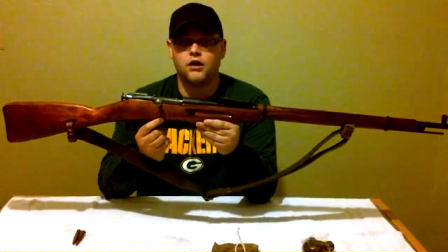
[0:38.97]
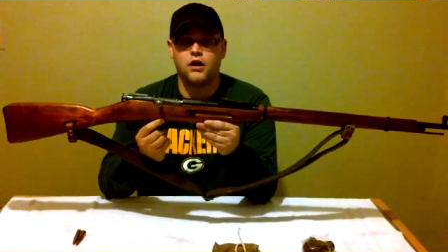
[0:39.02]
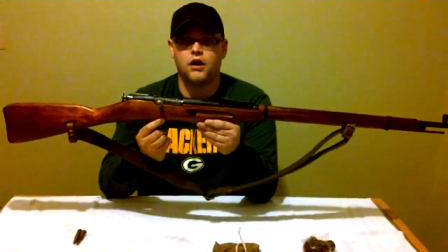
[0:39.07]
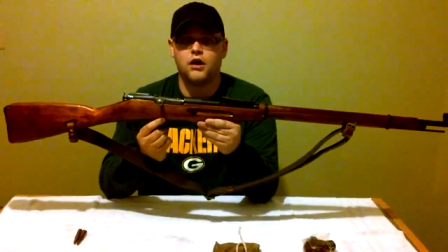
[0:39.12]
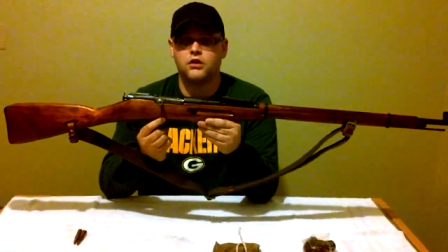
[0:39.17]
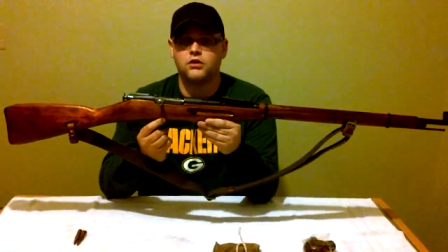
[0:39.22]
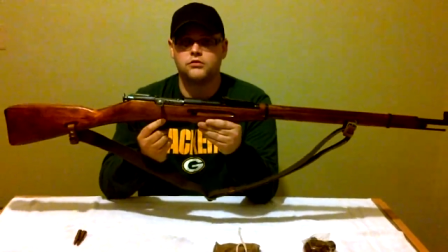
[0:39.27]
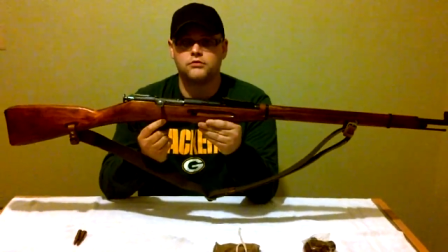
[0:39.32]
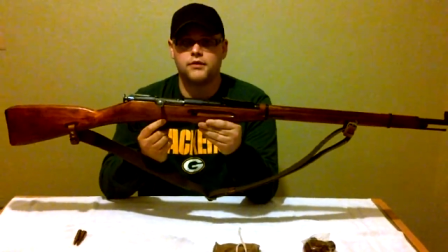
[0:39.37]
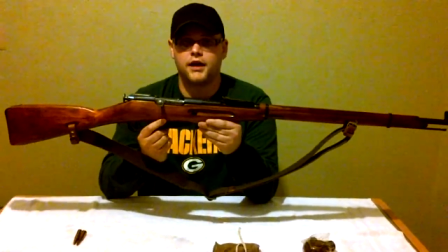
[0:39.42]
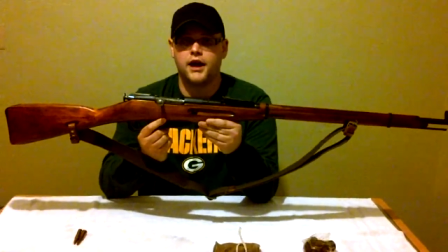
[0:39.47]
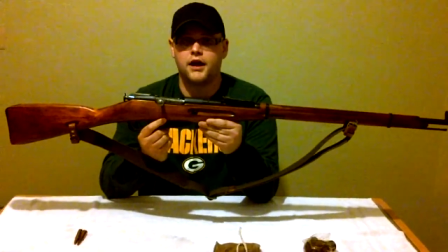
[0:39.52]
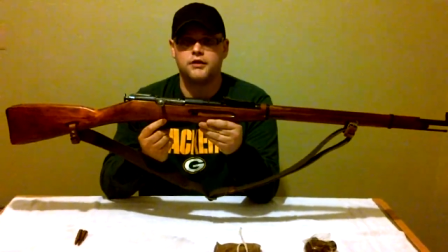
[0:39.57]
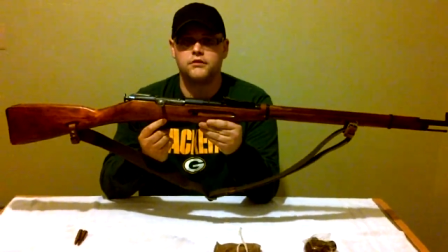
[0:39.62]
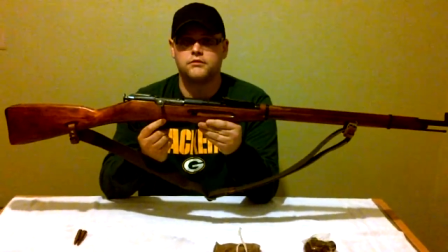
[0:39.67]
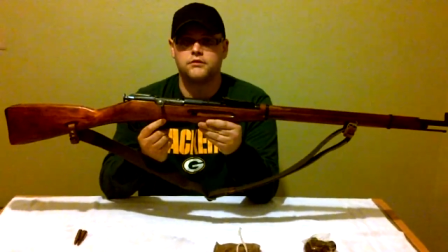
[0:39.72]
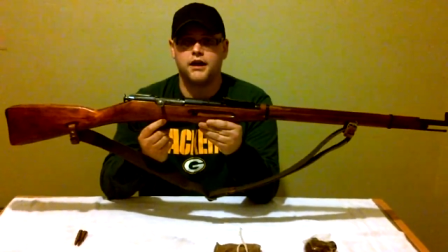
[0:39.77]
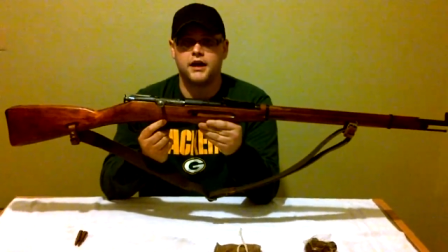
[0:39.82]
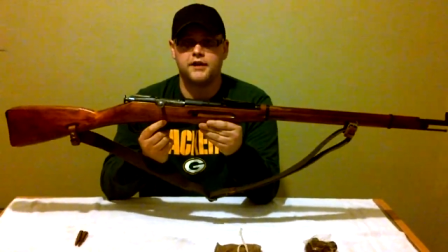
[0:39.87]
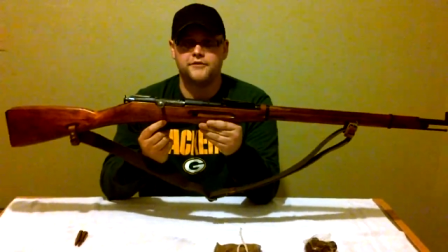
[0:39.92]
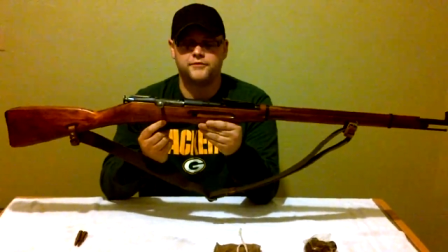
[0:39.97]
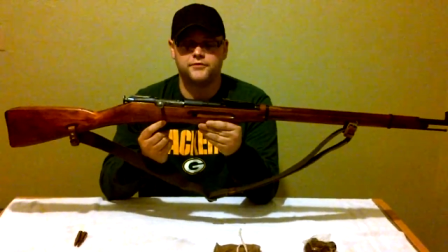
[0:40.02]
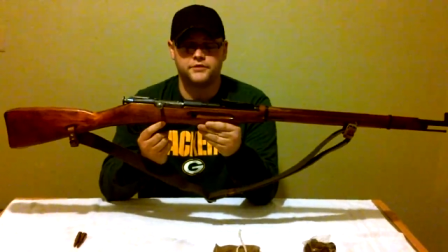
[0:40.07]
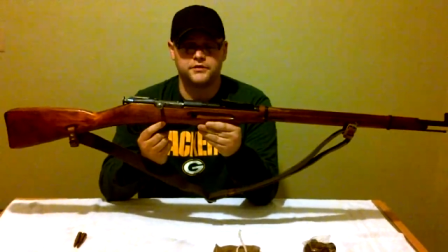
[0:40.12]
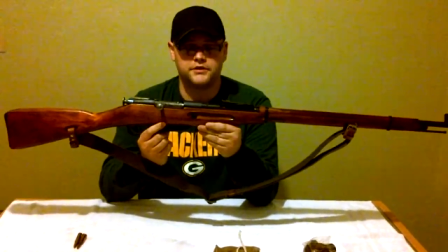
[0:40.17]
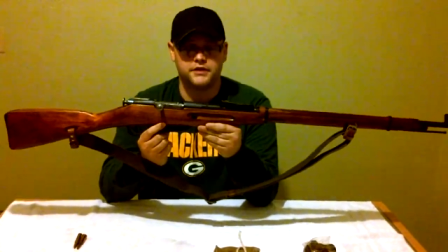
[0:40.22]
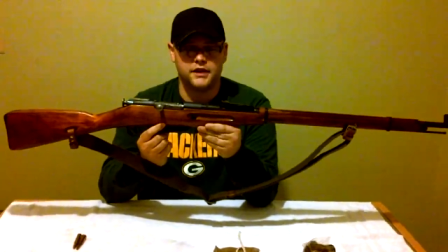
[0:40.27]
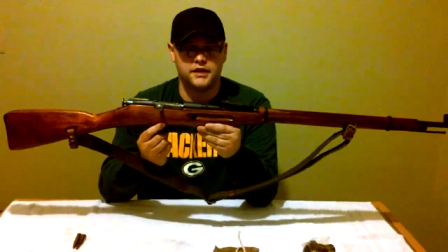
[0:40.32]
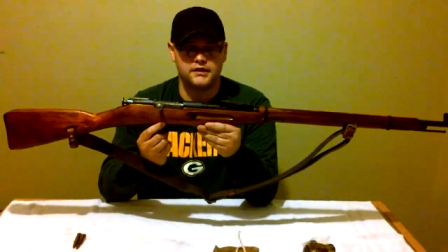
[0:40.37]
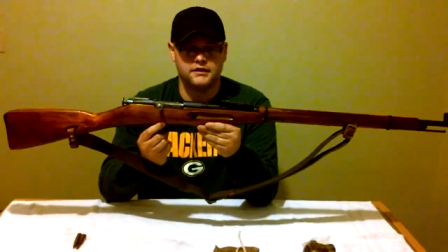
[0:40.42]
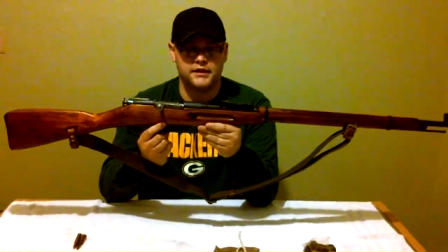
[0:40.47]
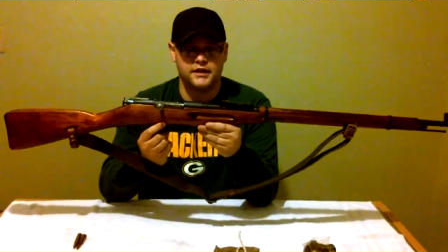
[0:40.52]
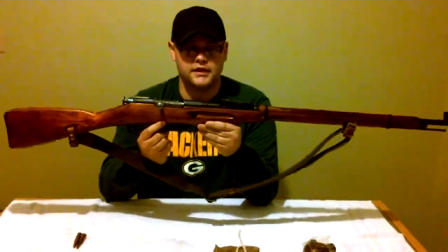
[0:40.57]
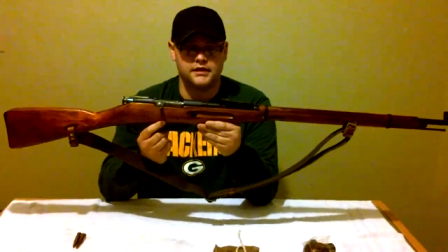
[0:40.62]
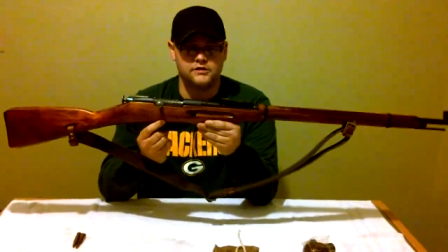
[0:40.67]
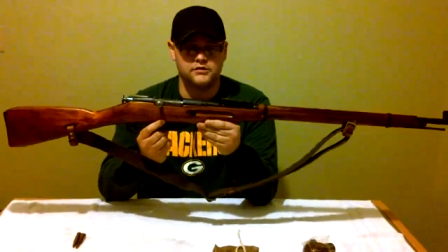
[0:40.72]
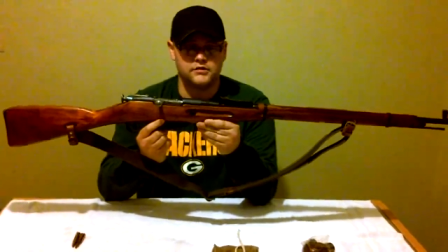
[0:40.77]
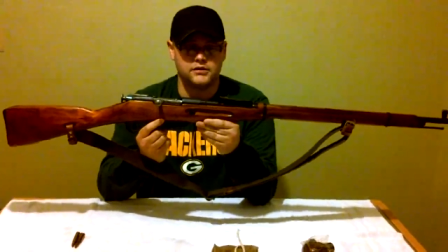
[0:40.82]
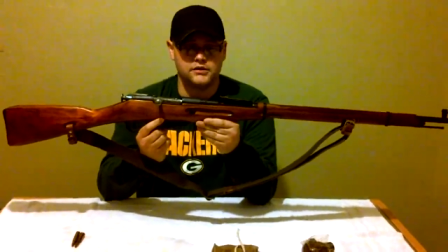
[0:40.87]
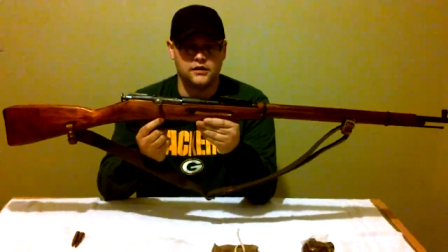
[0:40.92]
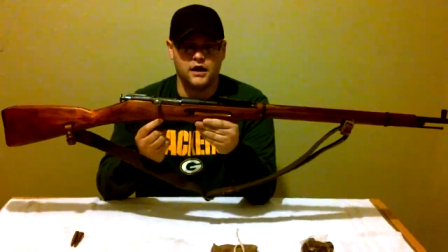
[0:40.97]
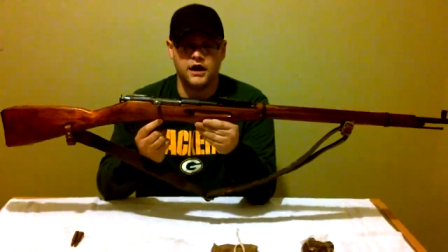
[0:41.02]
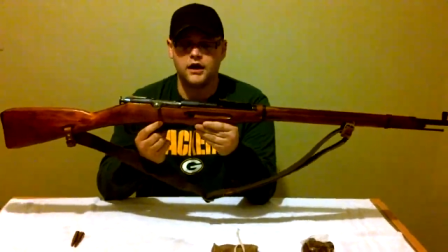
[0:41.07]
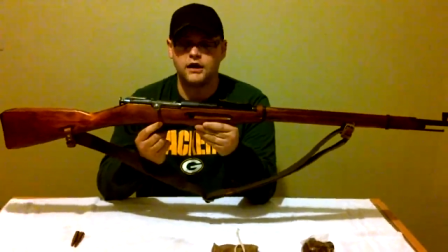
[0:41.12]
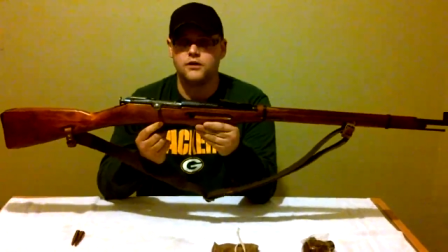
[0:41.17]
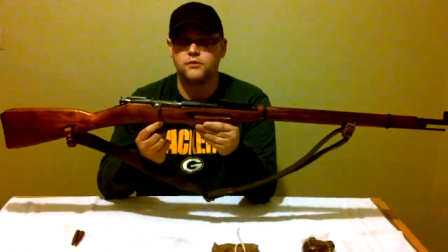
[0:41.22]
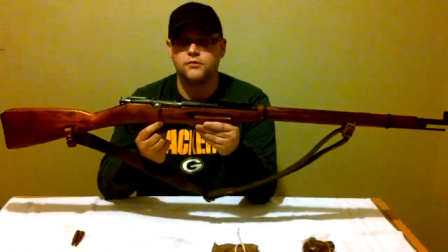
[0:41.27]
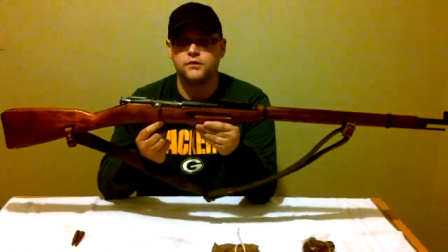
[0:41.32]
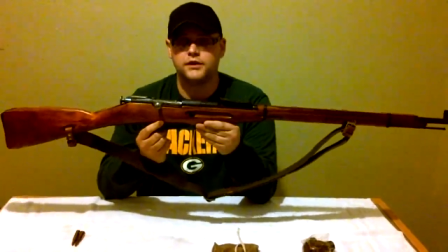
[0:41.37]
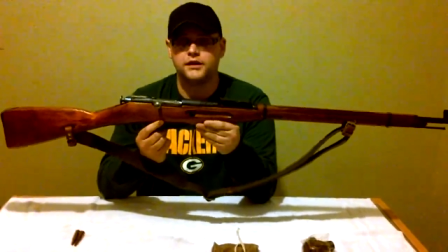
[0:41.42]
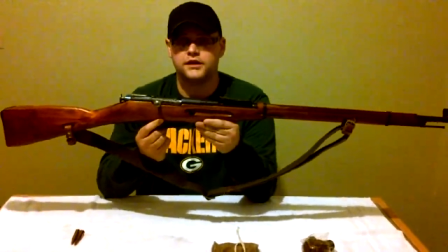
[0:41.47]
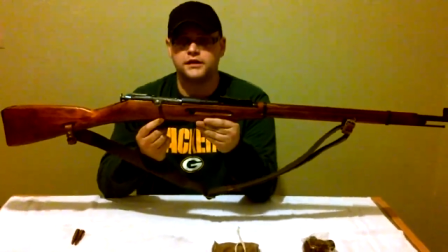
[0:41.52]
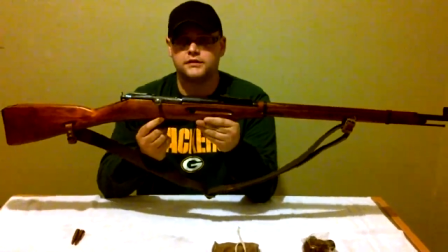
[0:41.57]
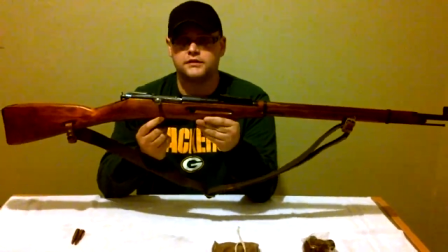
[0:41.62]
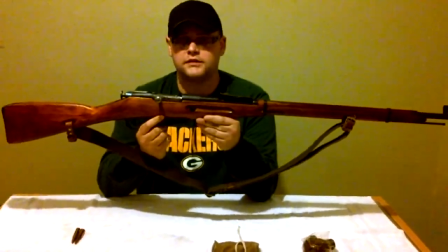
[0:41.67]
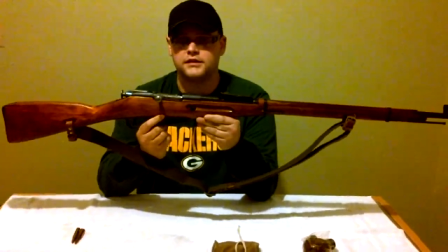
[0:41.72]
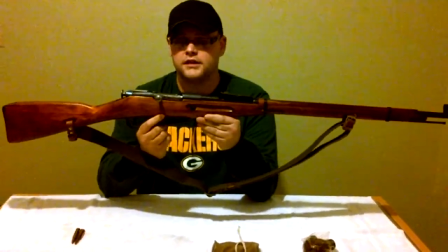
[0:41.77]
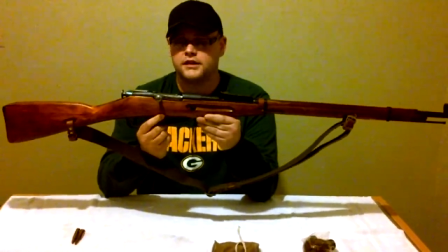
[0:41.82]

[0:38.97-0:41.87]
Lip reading: all-around rifle that you can hunt with,